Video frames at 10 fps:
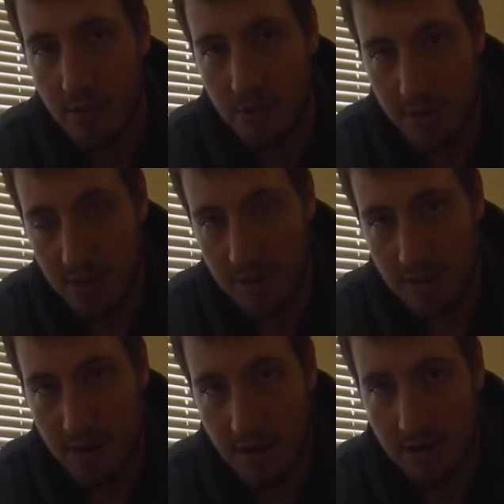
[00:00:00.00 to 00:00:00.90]
where they can
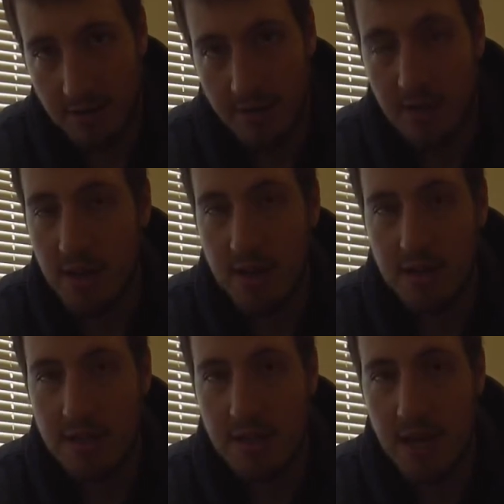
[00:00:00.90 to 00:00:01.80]
kind of
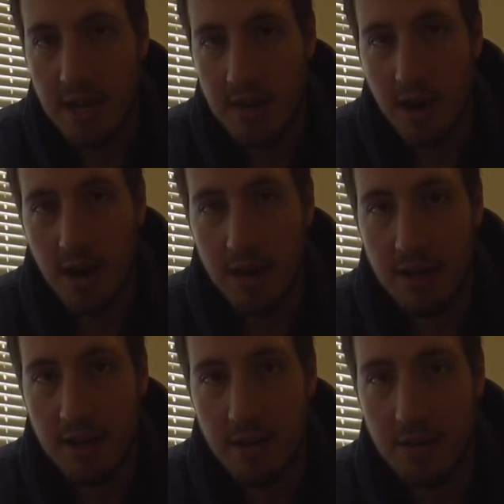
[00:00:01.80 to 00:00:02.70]
stay and hide a
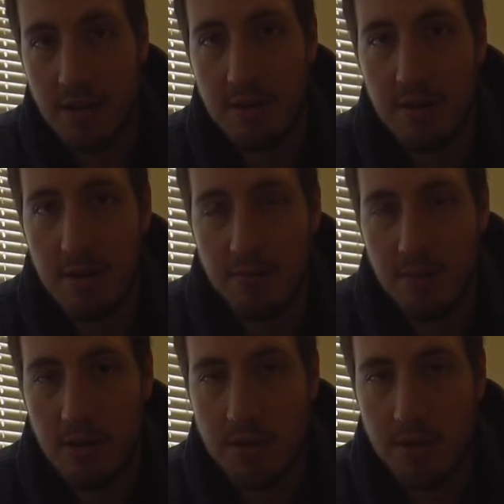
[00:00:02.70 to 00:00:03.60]
little bit.
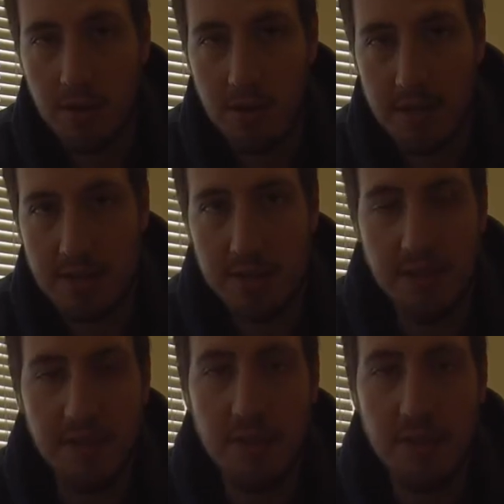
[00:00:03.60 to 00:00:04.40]
So that's definitely